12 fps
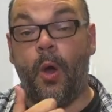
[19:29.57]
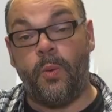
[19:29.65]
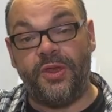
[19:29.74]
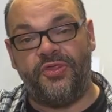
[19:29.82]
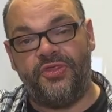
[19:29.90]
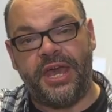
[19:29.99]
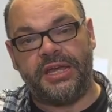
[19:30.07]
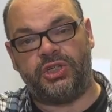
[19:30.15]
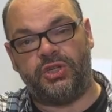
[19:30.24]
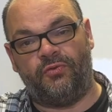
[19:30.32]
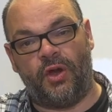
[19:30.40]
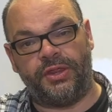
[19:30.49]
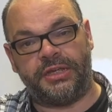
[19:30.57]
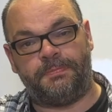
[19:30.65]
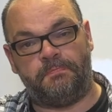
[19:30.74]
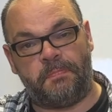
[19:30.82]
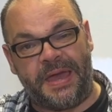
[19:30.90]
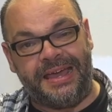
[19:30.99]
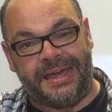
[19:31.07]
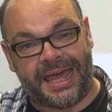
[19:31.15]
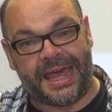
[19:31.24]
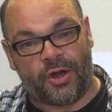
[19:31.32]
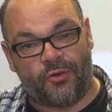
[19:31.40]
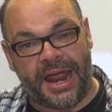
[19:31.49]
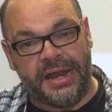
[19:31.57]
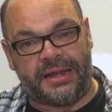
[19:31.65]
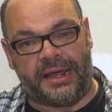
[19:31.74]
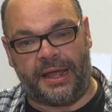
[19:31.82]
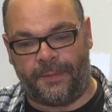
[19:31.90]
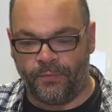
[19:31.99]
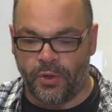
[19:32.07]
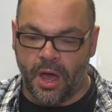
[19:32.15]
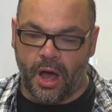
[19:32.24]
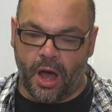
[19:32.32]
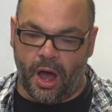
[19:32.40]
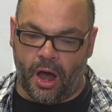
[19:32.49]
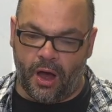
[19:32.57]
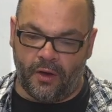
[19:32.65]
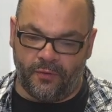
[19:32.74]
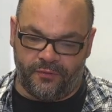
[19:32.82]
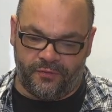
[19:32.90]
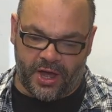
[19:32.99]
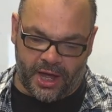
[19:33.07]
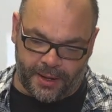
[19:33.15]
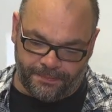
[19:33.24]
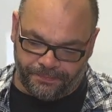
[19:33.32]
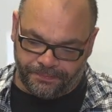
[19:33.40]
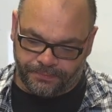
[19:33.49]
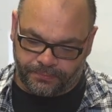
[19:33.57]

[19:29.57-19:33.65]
With this, you've got this big kicker ending of um,